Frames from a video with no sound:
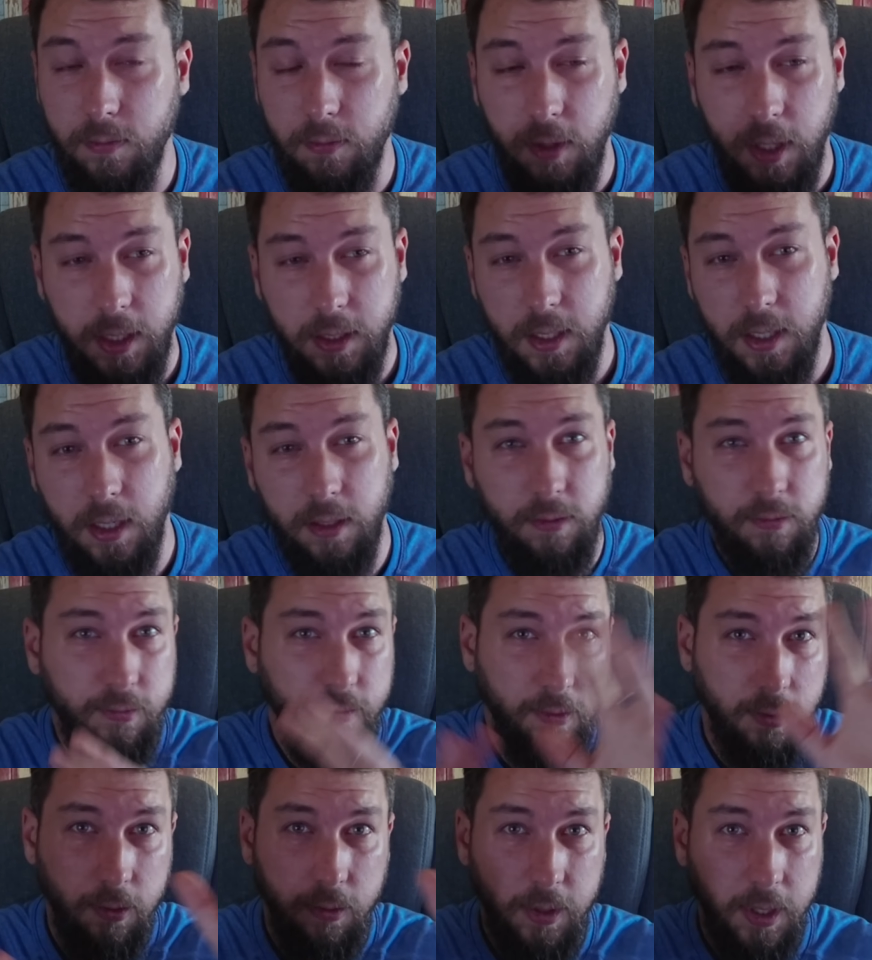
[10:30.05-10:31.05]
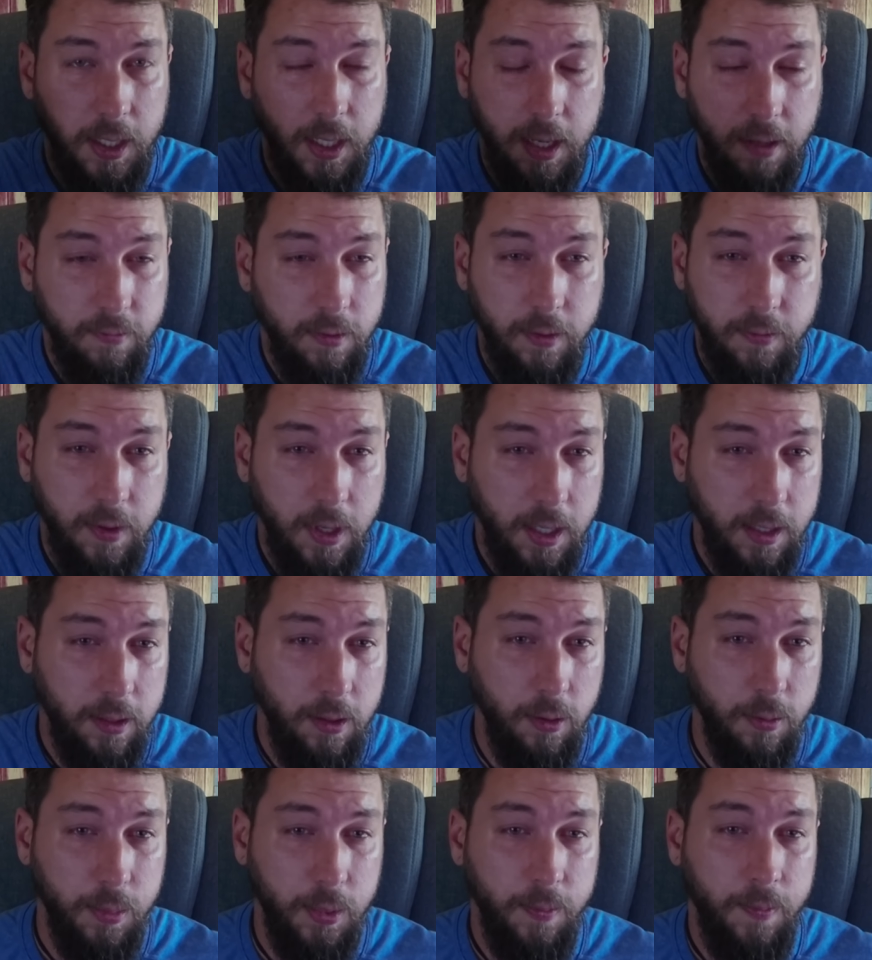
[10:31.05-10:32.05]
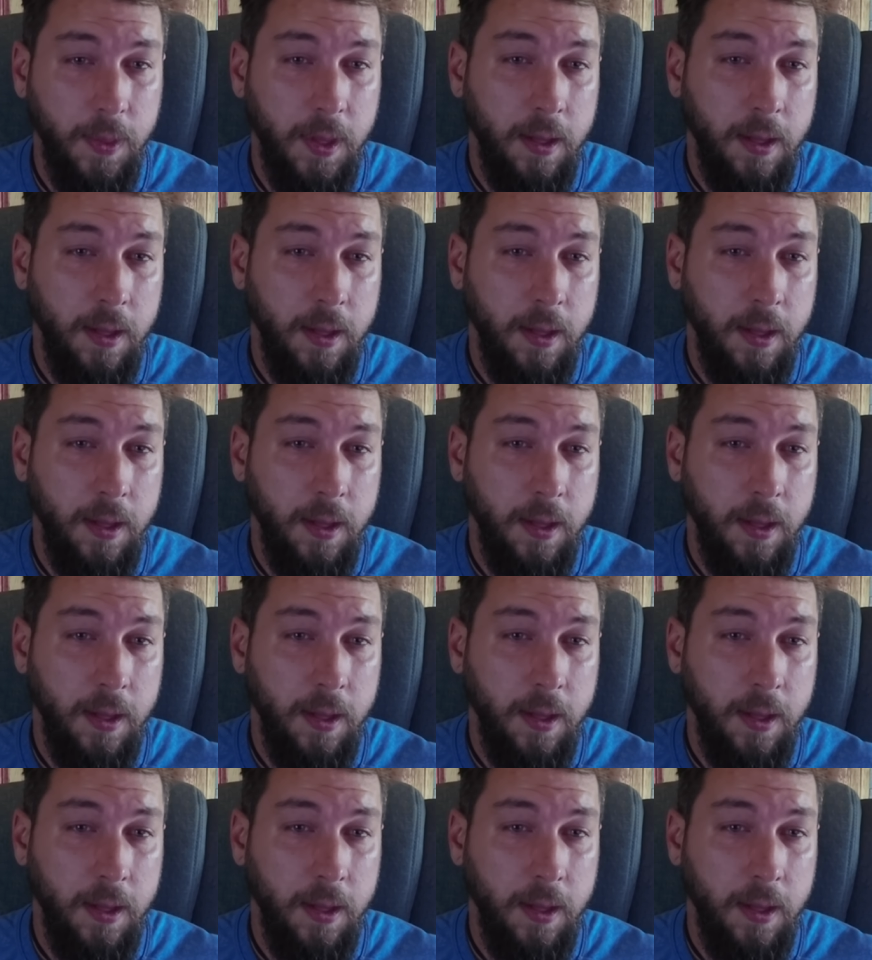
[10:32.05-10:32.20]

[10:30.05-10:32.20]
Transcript: gradient flowing everywhere. Nope.